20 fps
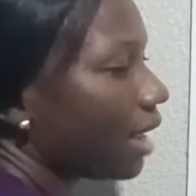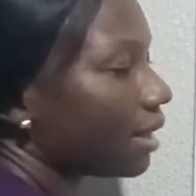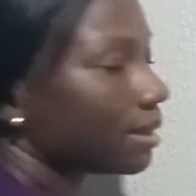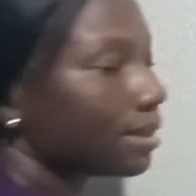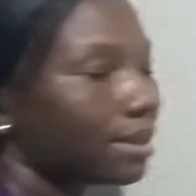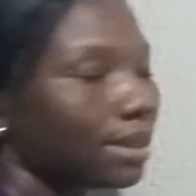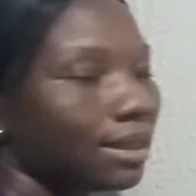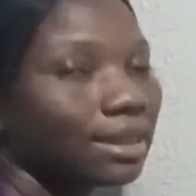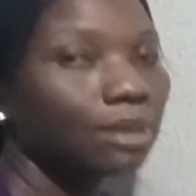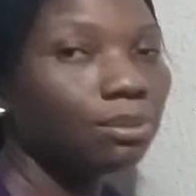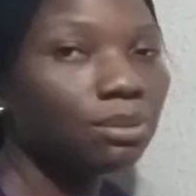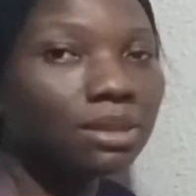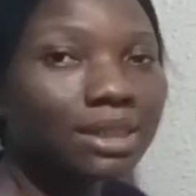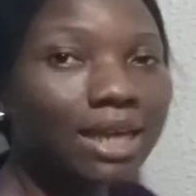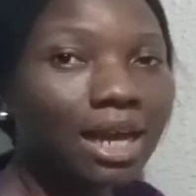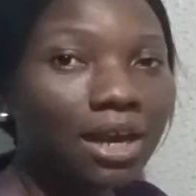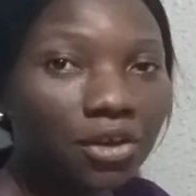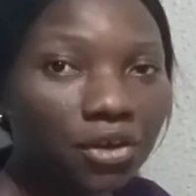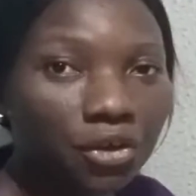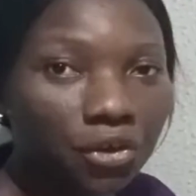as
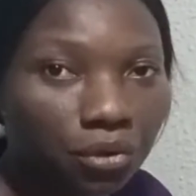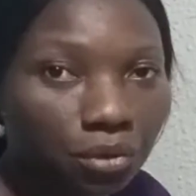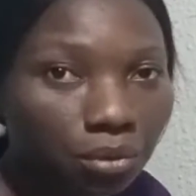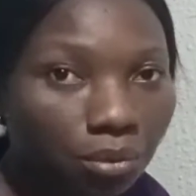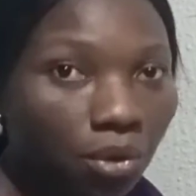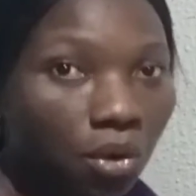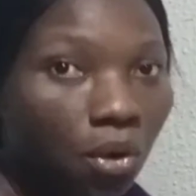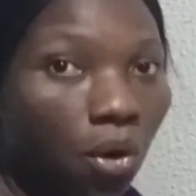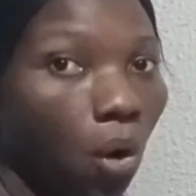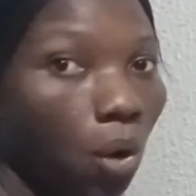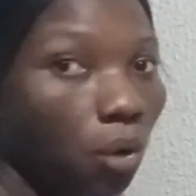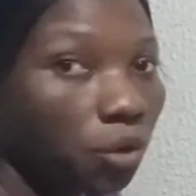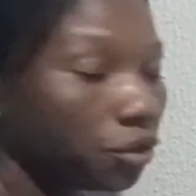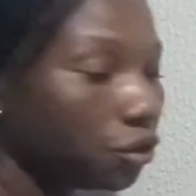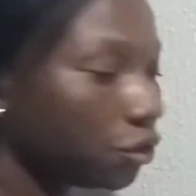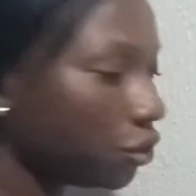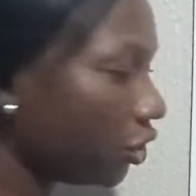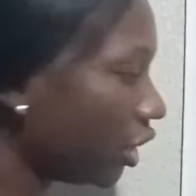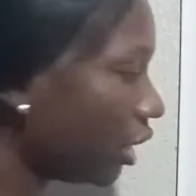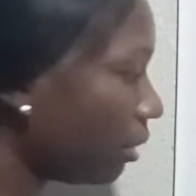centimeter cube or
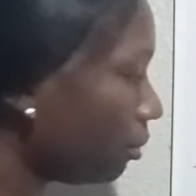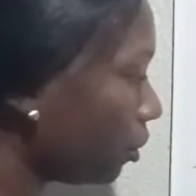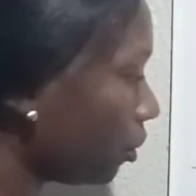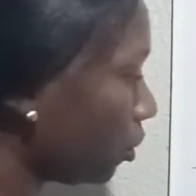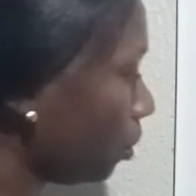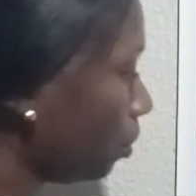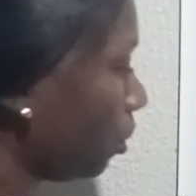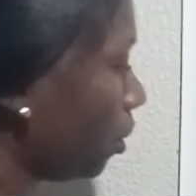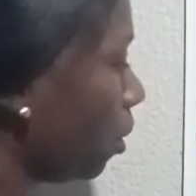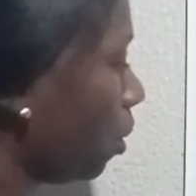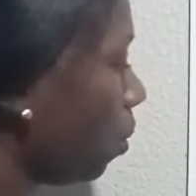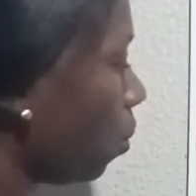dm cube.